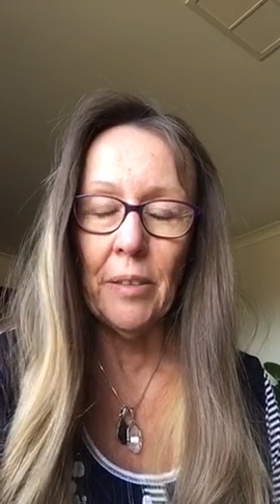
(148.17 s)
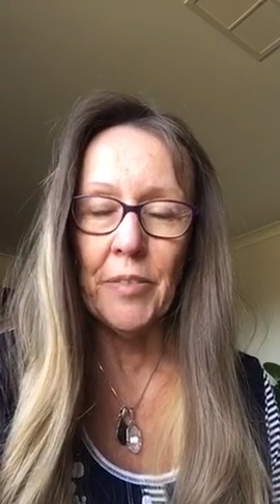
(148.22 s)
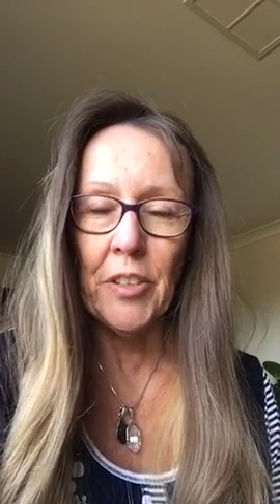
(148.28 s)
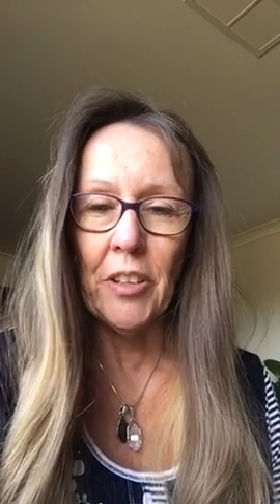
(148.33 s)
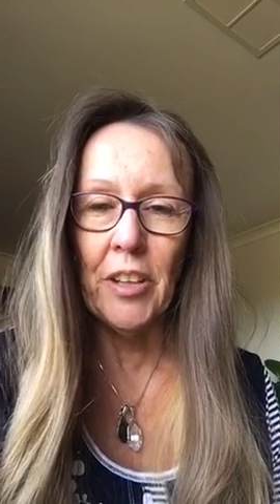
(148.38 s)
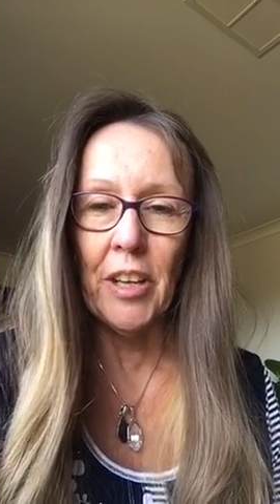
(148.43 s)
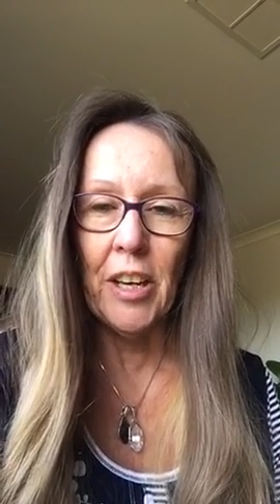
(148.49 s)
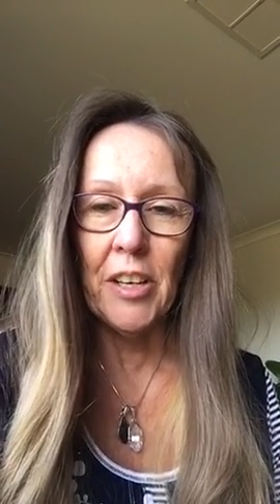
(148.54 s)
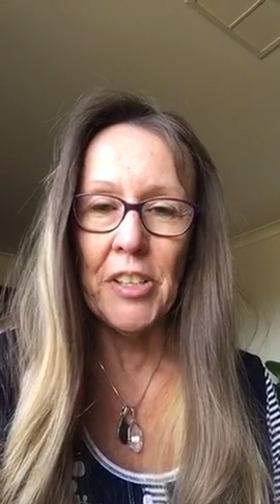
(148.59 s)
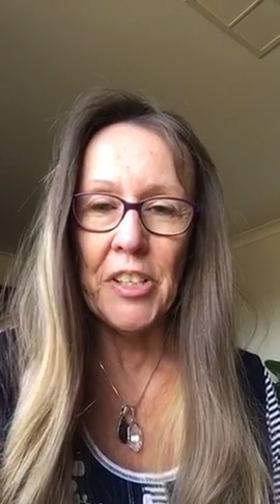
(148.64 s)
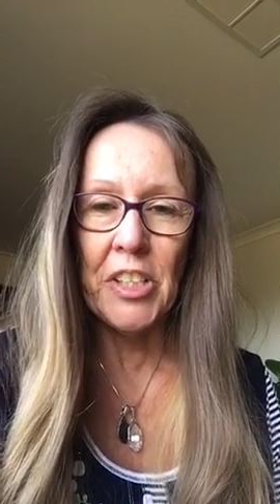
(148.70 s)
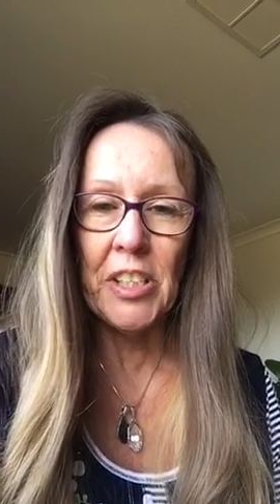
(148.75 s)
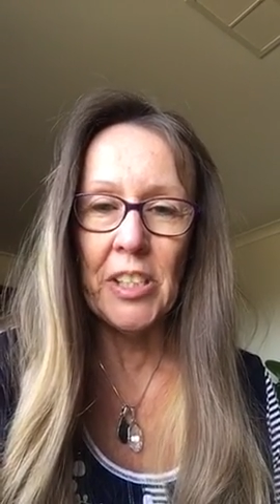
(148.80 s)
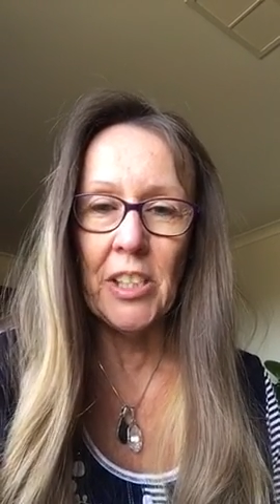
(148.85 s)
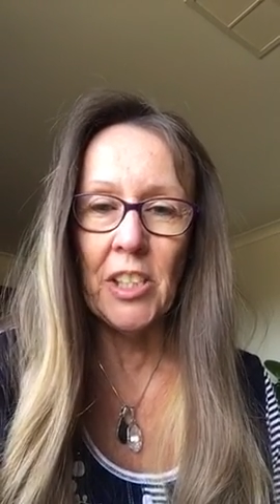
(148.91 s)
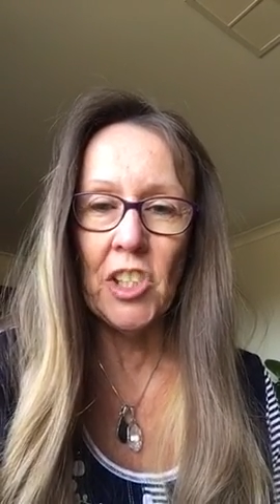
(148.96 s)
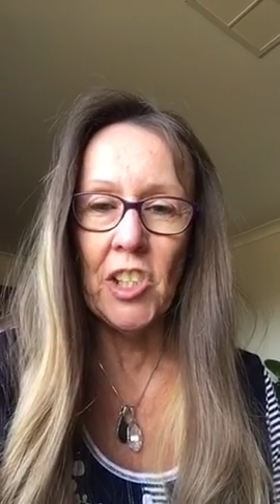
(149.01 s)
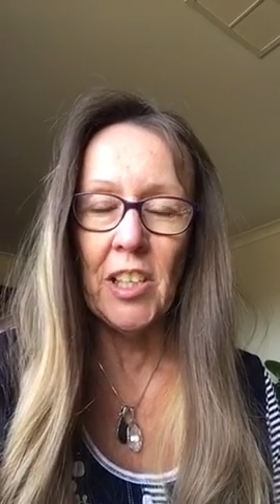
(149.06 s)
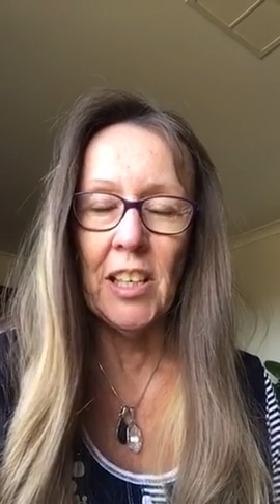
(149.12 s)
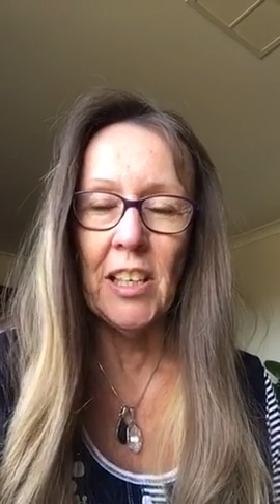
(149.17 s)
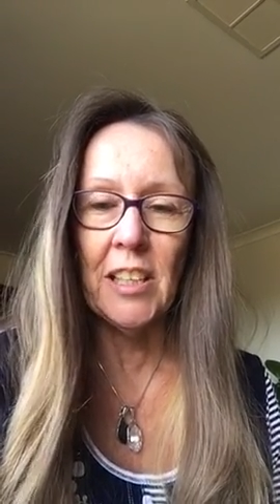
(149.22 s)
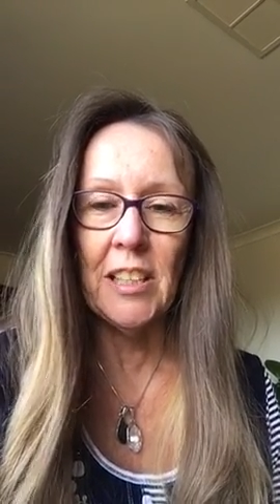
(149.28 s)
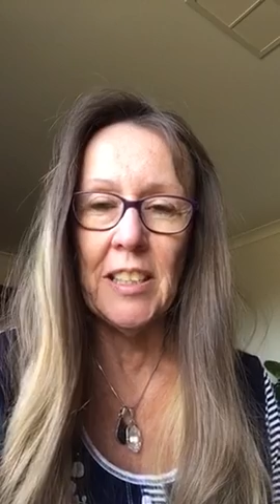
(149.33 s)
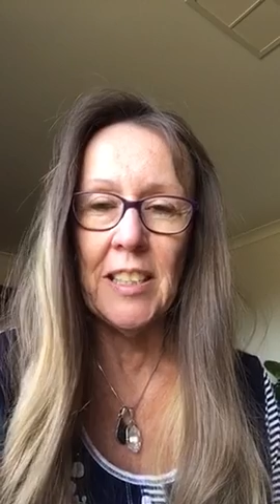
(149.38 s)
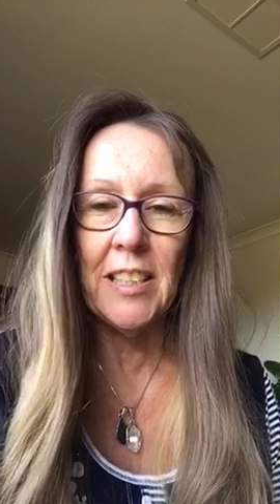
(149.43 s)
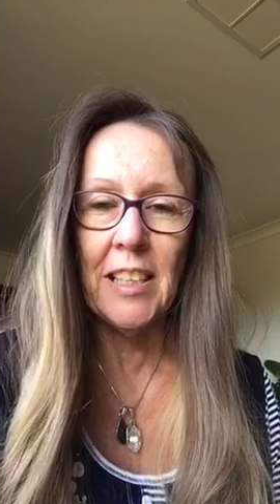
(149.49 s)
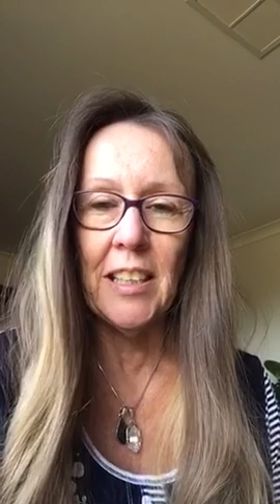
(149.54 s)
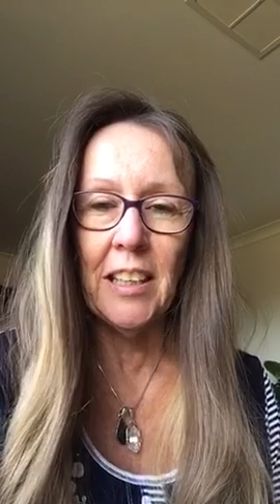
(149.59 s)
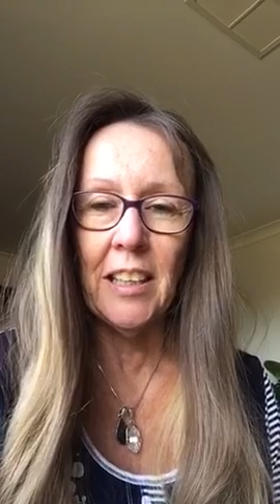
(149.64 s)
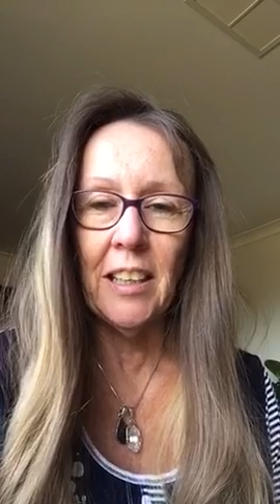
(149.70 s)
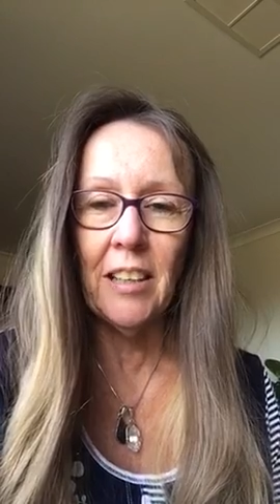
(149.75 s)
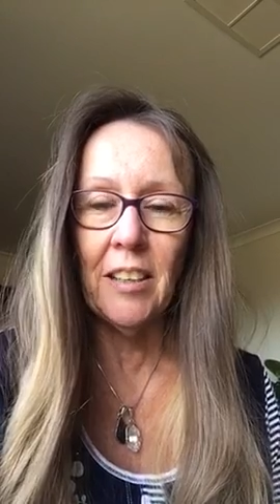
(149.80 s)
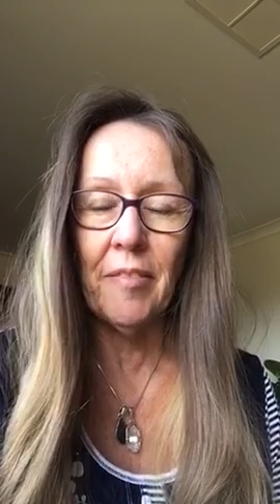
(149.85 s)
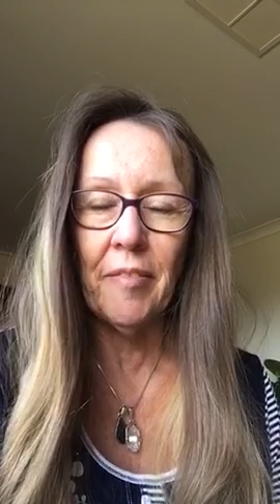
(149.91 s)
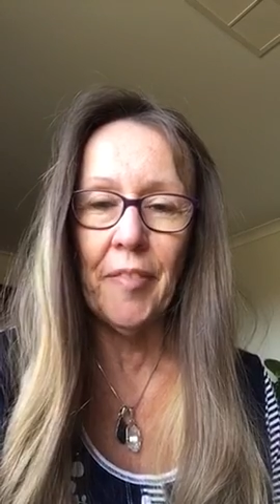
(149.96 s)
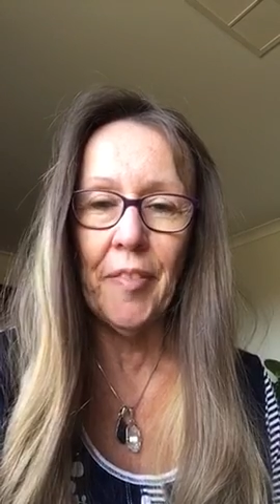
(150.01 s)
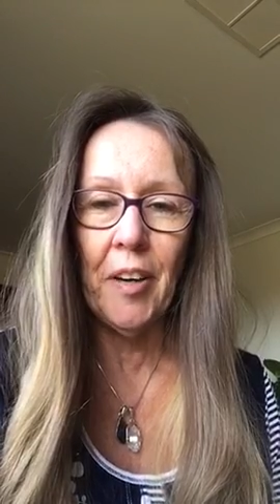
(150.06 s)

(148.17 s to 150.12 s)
I've got to go searching and digging and